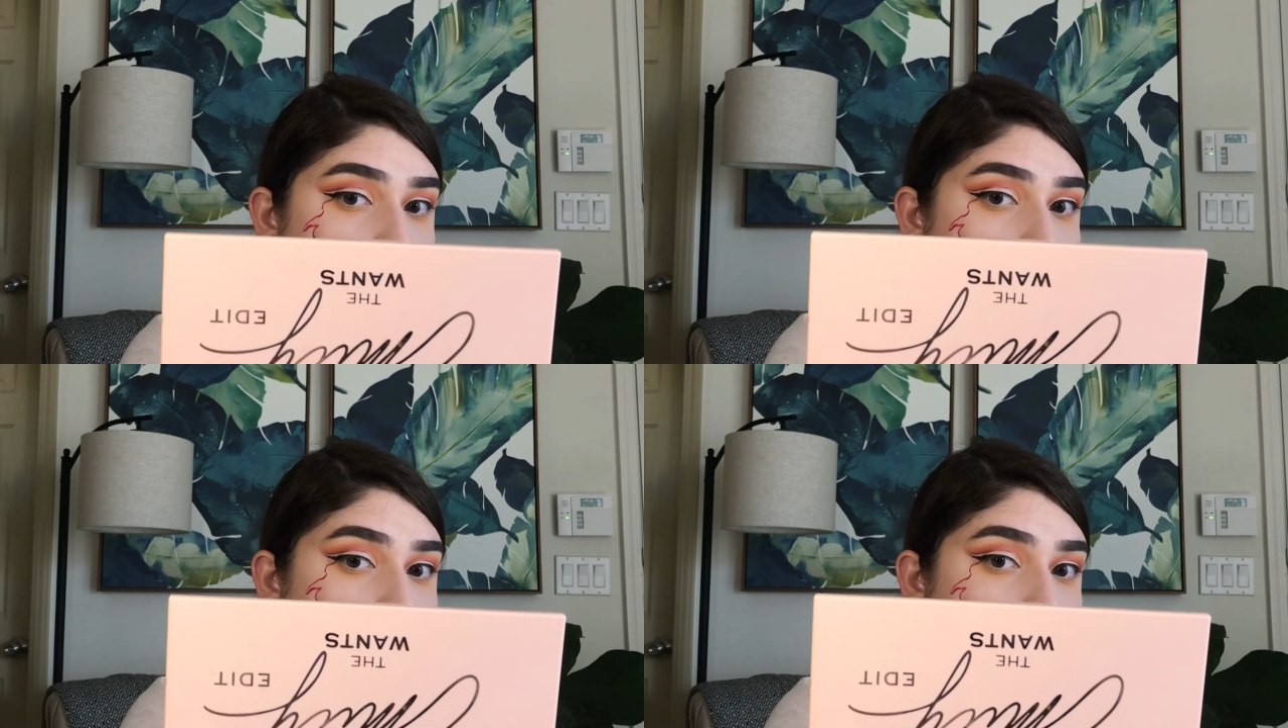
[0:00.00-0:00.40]

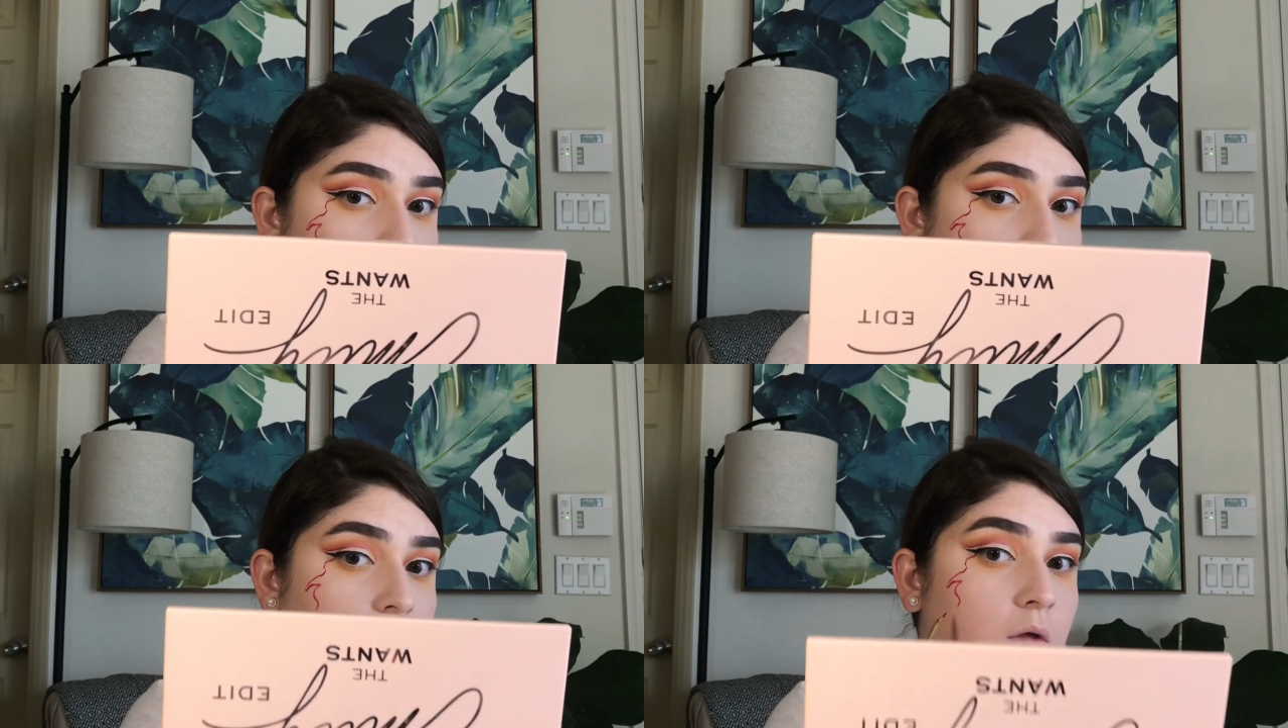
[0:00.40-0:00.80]
it's
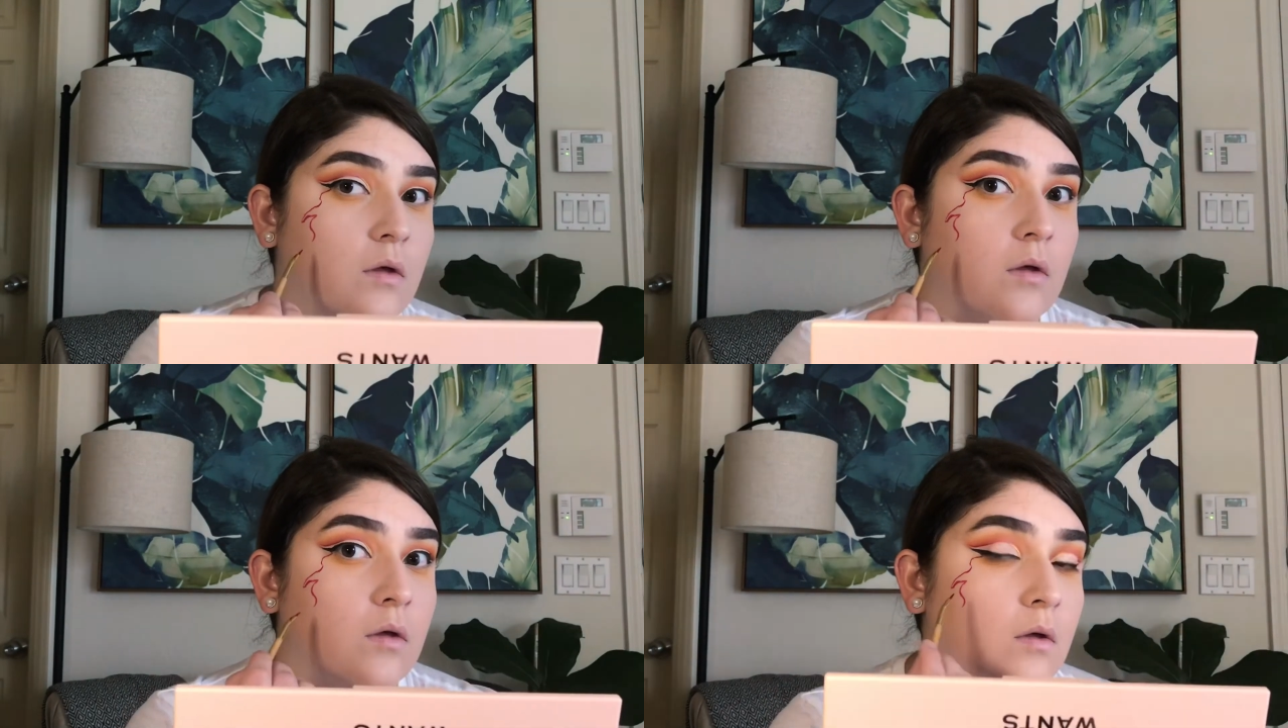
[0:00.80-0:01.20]
because I have
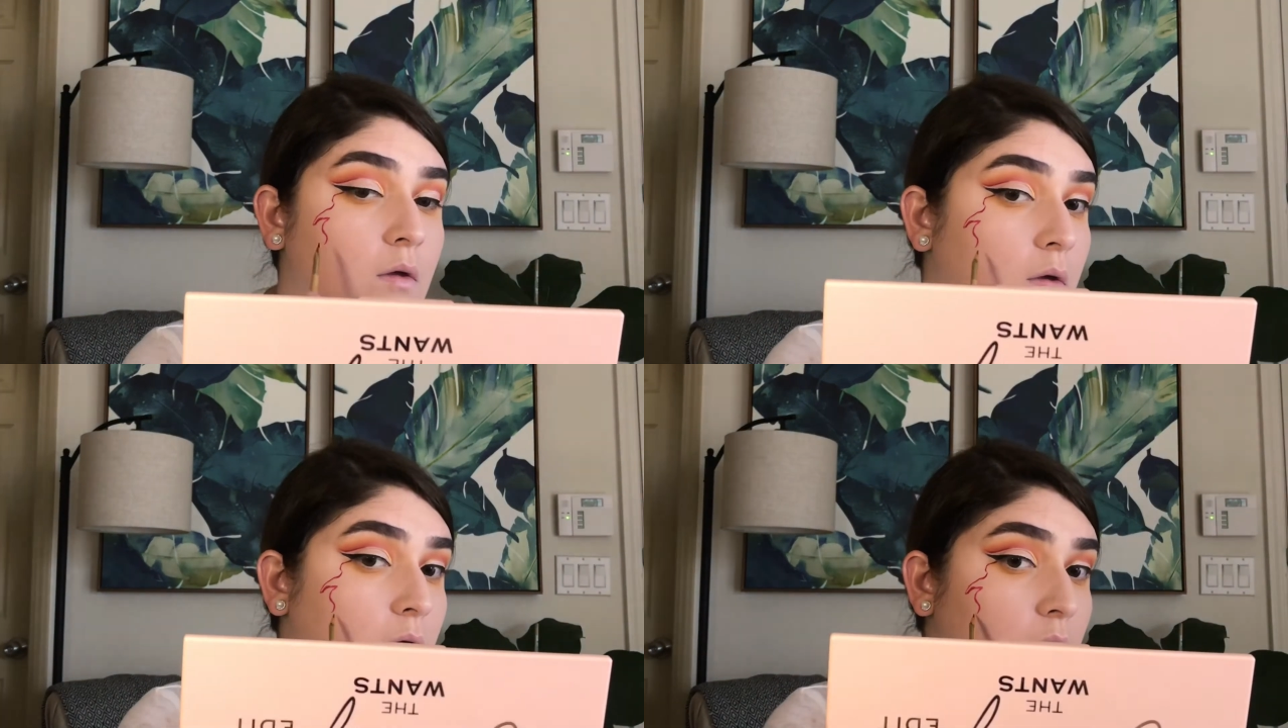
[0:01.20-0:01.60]
my
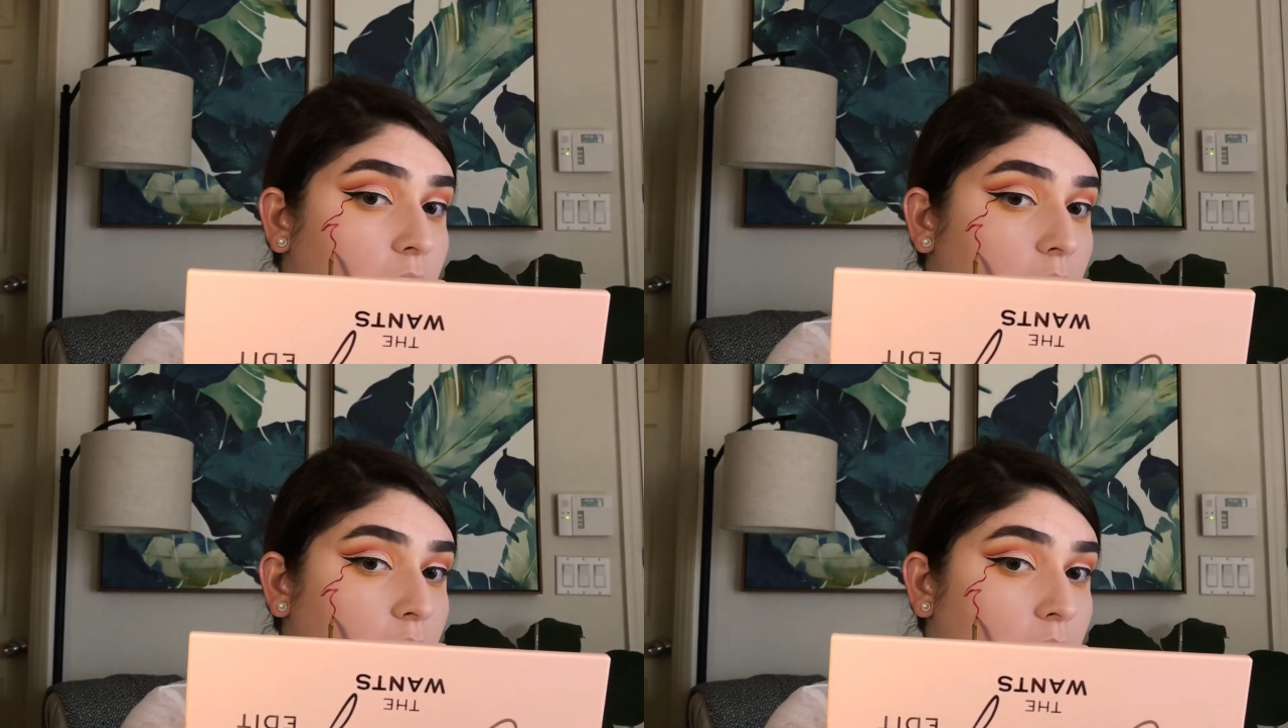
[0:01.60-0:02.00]
reference
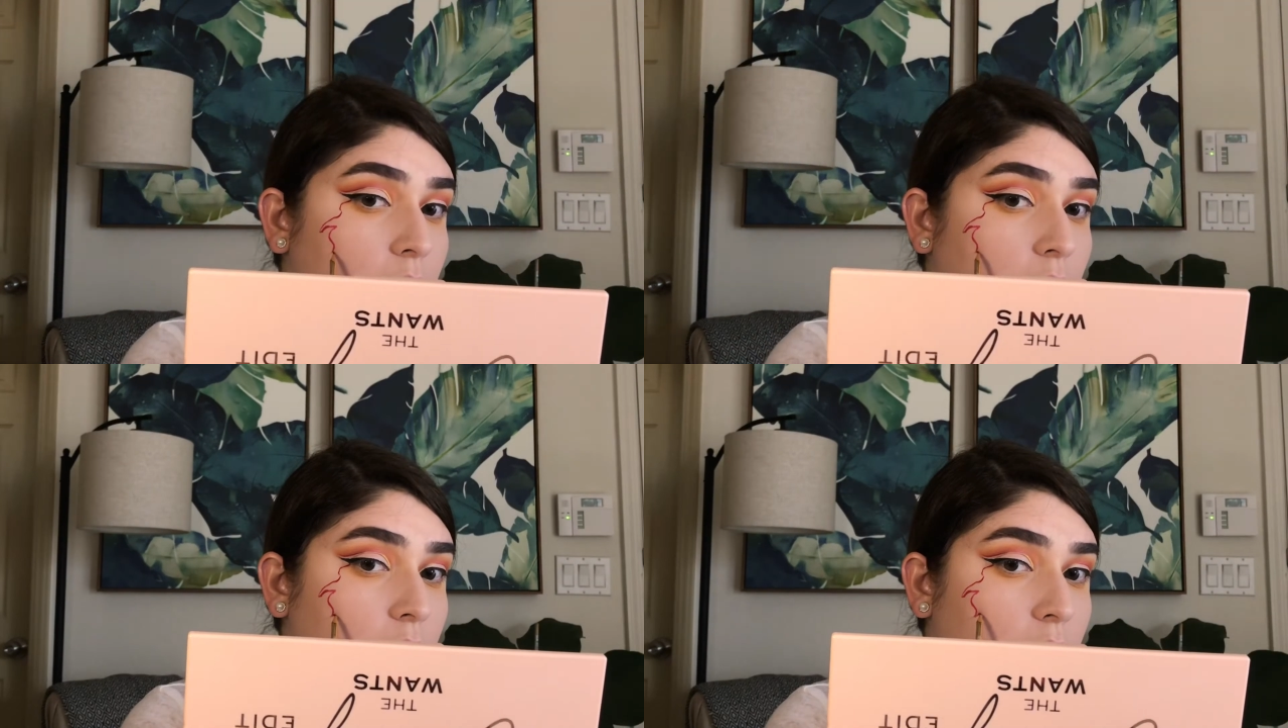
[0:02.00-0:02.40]
picture
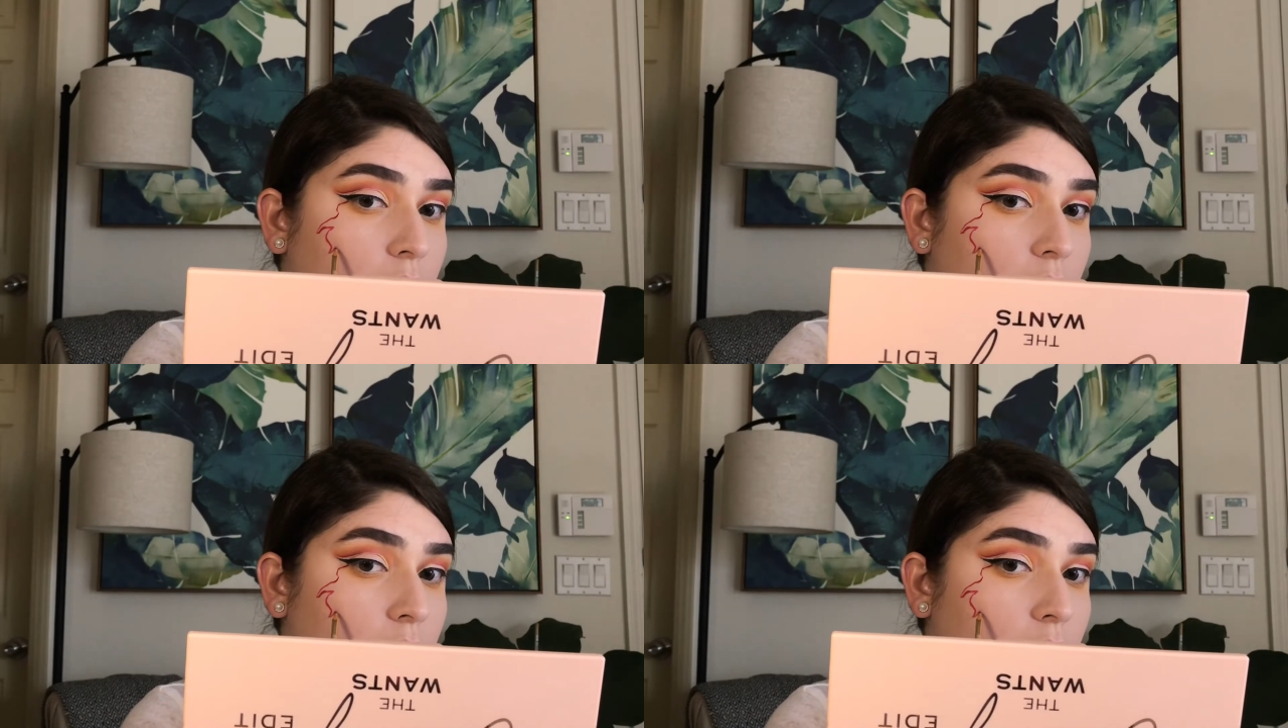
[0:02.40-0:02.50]
there,